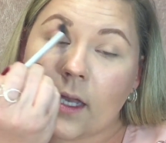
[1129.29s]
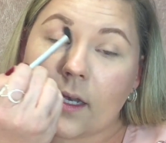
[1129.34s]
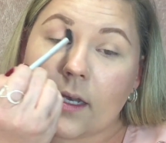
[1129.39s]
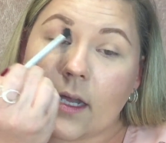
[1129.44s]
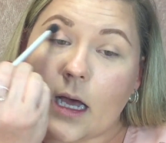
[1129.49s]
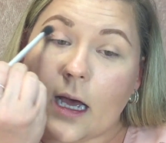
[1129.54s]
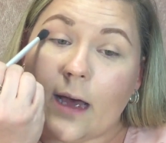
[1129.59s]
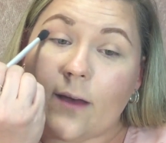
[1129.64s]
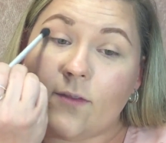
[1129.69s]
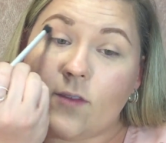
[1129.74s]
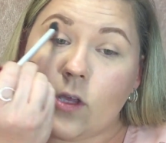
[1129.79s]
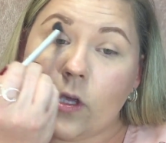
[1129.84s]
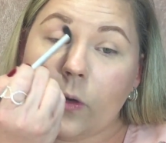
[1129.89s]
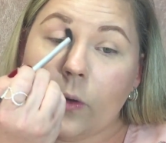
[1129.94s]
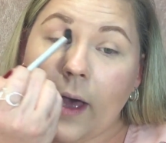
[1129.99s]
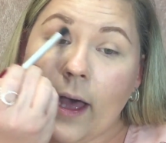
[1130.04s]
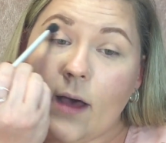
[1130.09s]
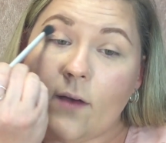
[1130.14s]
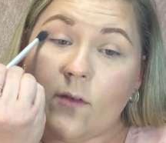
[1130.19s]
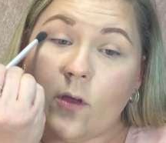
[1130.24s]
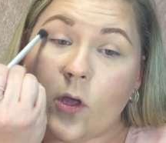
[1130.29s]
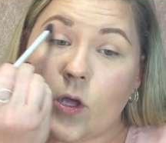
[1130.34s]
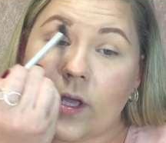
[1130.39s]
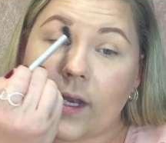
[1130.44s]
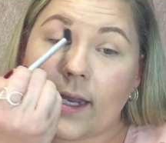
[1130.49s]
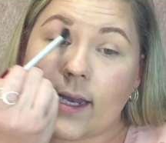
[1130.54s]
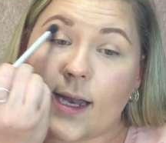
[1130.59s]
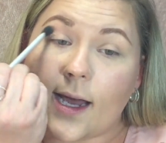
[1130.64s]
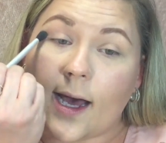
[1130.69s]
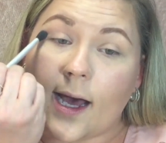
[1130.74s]
Now, if you have
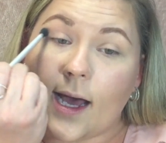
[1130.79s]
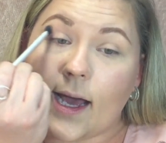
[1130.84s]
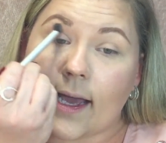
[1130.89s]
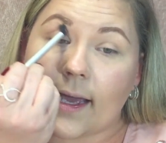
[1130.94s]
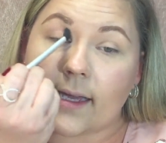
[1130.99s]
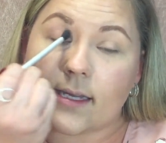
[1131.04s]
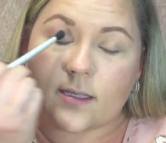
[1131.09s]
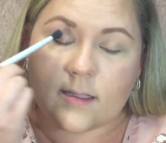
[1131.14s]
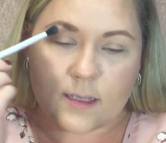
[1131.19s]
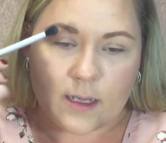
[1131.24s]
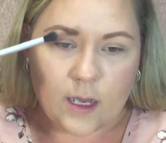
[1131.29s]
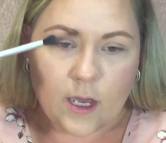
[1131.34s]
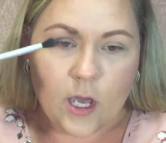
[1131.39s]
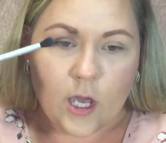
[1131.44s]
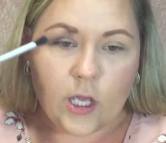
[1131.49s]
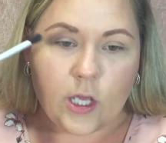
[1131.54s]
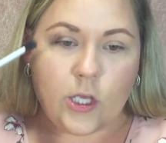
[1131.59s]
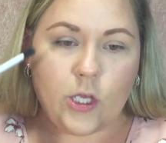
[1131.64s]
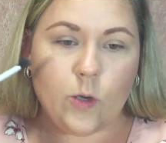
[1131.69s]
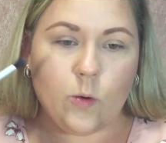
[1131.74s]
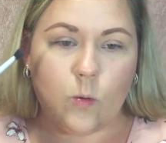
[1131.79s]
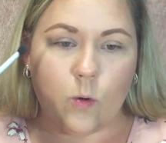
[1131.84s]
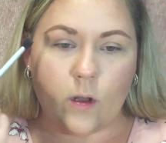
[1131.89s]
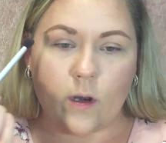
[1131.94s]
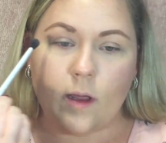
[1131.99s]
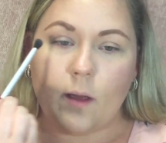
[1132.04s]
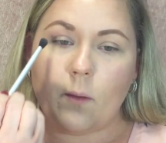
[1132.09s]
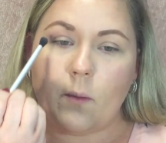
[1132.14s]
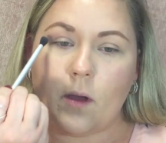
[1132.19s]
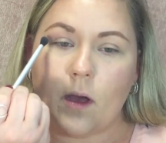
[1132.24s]
hooded eyes, you
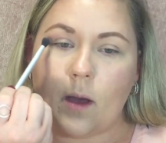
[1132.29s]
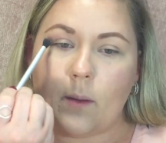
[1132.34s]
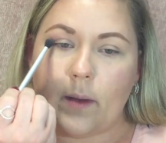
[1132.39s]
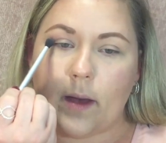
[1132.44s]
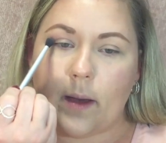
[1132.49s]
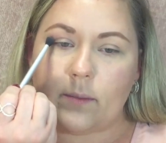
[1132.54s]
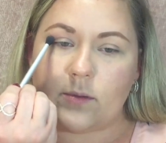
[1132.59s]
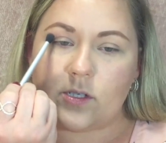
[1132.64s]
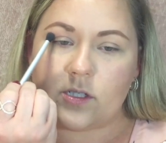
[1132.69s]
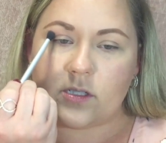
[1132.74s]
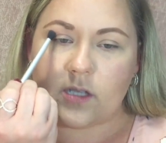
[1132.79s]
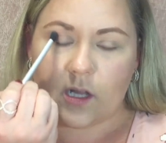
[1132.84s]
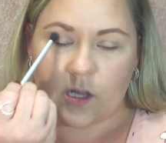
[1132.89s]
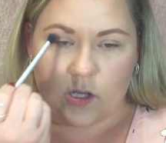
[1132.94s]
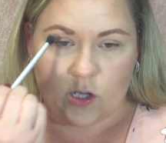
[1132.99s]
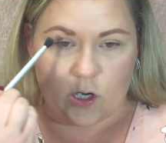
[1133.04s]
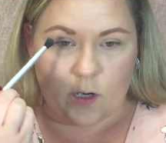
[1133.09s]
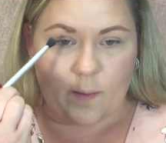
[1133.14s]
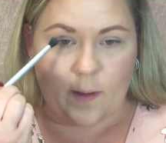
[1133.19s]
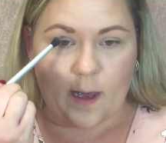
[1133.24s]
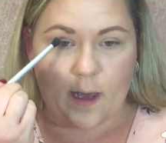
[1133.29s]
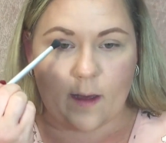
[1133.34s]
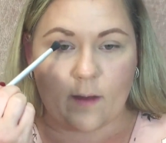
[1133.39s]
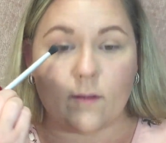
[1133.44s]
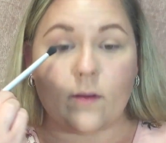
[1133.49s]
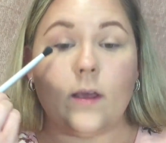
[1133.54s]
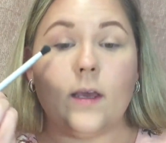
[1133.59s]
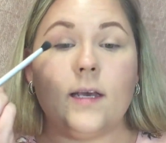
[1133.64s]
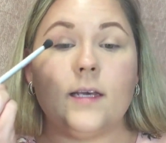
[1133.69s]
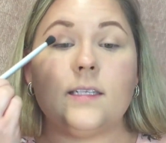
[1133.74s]
wanna come up just a little bit.
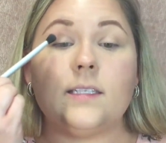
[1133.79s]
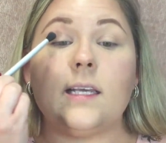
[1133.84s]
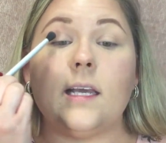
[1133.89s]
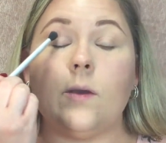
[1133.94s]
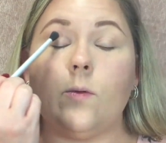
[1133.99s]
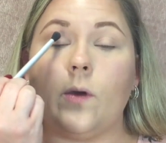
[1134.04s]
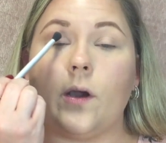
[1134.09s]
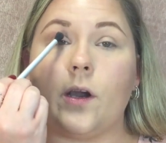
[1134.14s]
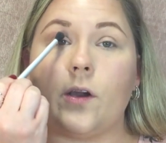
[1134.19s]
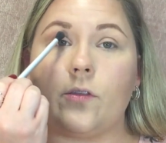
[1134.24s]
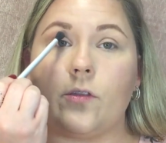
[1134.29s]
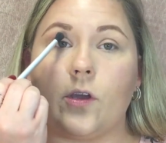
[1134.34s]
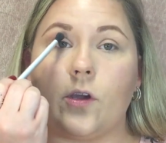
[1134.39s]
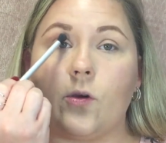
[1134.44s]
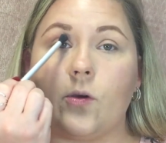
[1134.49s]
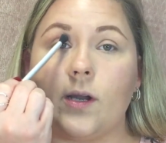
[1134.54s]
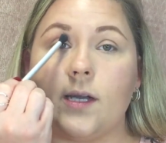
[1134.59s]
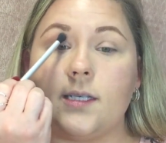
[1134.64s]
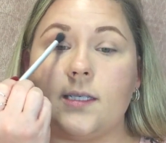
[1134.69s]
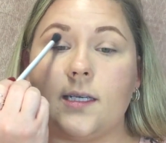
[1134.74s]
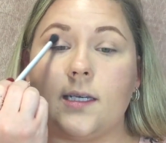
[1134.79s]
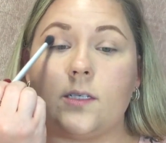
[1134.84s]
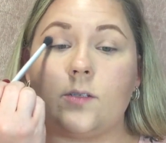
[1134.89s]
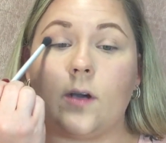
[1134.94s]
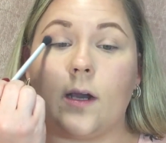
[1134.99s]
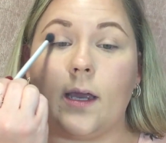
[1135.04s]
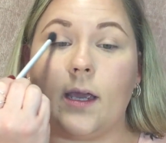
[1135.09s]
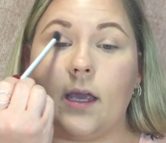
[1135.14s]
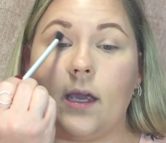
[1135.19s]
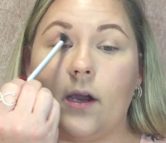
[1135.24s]
See where the crease is
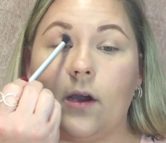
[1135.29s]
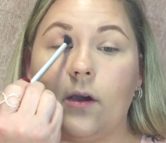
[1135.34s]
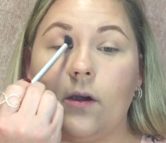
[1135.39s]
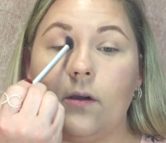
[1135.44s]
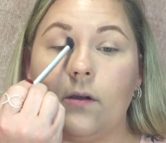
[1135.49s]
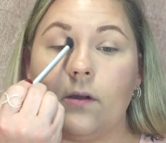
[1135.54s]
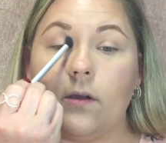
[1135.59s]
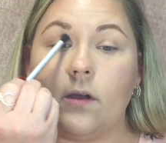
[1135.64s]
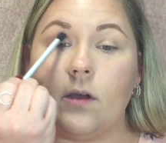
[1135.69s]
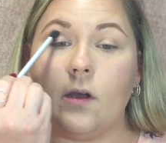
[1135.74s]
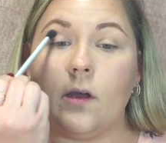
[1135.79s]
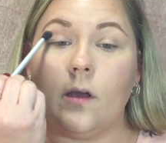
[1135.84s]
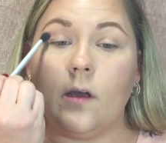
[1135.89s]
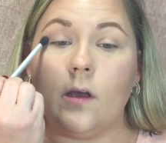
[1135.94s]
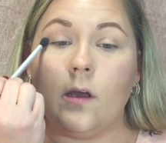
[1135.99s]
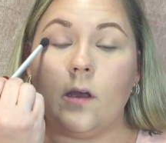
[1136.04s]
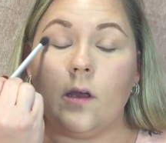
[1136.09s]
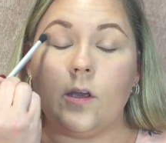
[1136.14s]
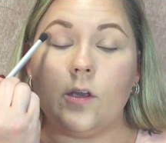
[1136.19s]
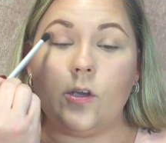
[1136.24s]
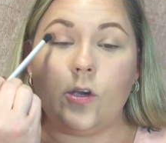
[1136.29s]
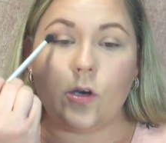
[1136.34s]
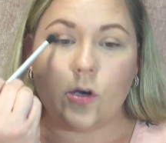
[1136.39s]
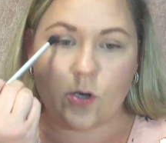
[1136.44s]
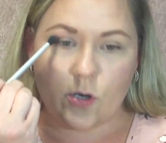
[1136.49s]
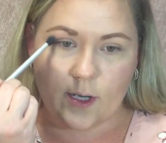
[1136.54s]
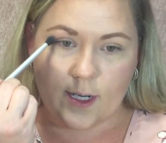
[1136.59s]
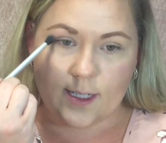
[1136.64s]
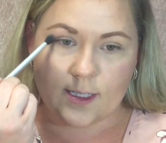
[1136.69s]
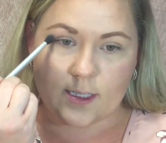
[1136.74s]
right here? Your
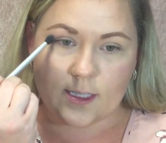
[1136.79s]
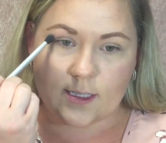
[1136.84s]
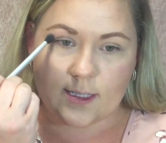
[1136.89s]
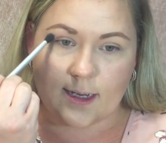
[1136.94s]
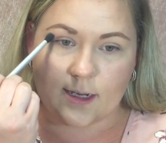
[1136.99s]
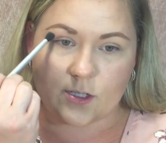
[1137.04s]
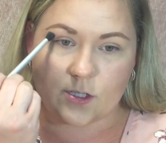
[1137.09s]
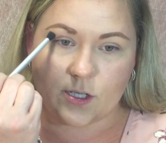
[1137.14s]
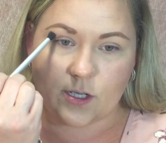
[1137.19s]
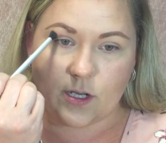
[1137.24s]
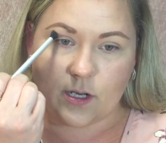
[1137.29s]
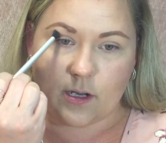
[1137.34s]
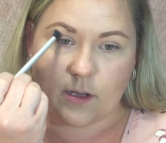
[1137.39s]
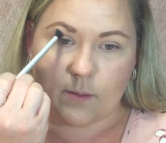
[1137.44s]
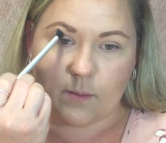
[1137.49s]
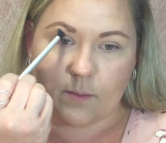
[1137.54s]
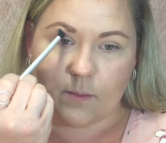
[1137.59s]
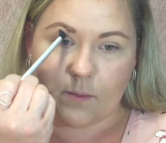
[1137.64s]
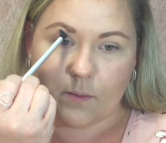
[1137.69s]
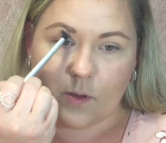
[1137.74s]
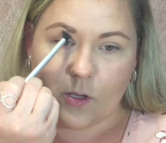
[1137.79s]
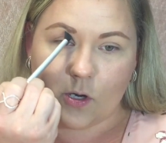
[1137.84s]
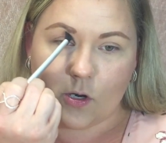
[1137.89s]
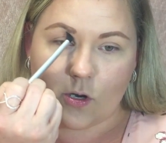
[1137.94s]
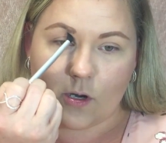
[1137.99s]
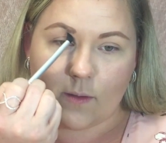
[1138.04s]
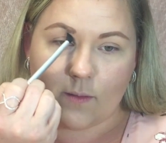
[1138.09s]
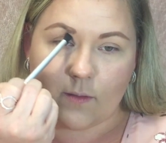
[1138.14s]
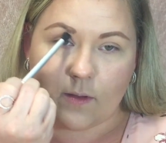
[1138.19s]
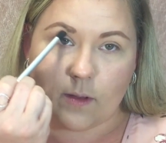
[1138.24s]
crease is actually you're
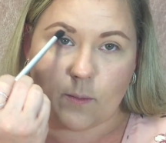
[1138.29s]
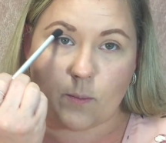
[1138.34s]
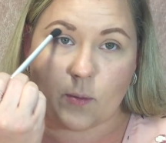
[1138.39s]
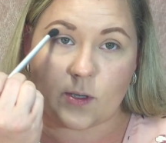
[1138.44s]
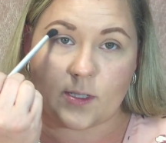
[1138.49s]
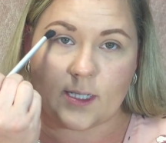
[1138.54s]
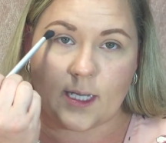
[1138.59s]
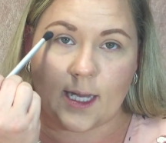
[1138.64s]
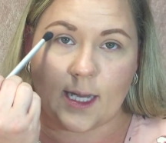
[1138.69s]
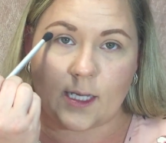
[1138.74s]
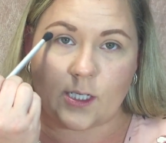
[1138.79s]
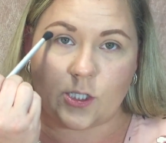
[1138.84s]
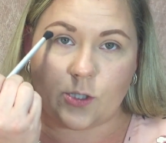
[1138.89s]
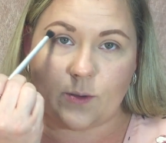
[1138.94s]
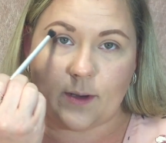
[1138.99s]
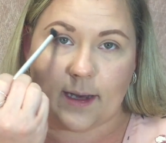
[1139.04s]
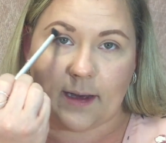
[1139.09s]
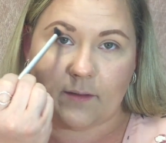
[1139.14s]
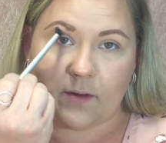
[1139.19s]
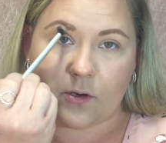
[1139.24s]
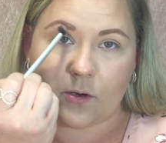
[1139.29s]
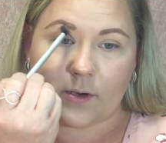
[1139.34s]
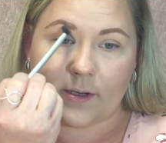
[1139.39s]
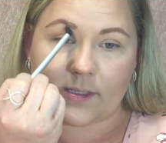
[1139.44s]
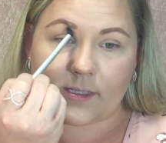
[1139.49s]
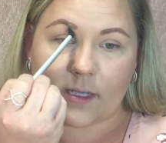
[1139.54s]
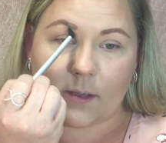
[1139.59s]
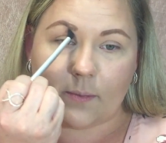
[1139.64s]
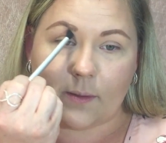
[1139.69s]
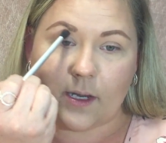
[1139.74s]
gonna pretend you have a
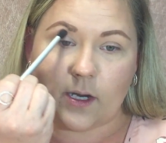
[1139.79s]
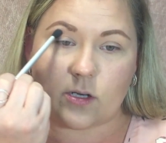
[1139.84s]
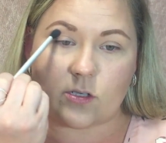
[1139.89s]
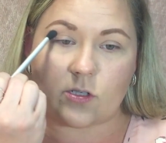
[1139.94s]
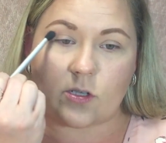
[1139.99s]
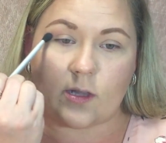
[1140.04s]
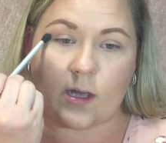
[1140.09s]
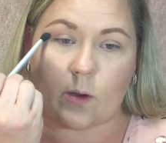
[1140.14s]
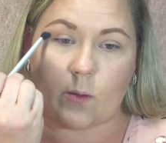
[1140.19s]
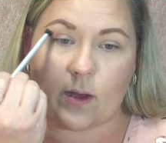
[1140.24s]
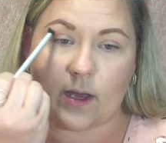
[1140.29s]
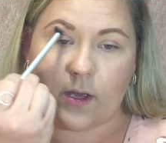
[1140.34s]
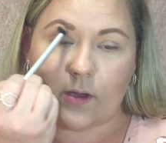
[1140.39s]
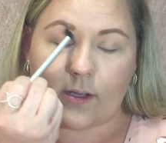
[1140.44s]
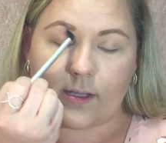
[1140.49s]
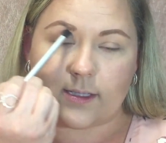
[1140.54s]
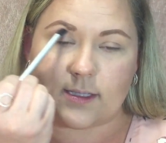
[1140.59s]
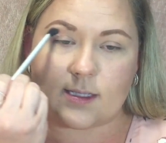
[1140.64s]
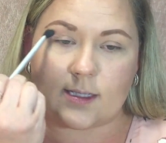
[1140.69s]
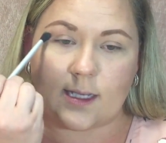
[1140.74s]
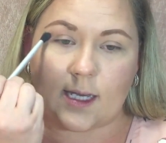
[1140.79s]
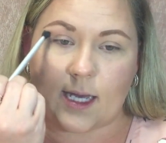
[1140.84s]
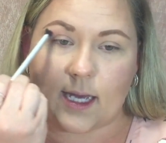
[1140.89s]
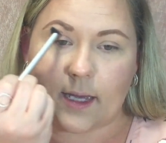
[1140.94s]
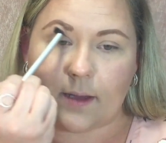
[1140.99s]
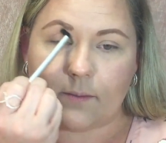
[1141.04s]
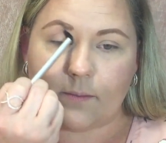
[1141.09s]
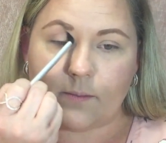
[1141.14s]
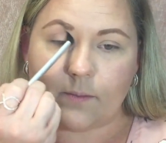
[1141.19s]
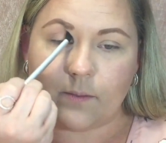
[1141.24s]
crease up here so that way you can see it.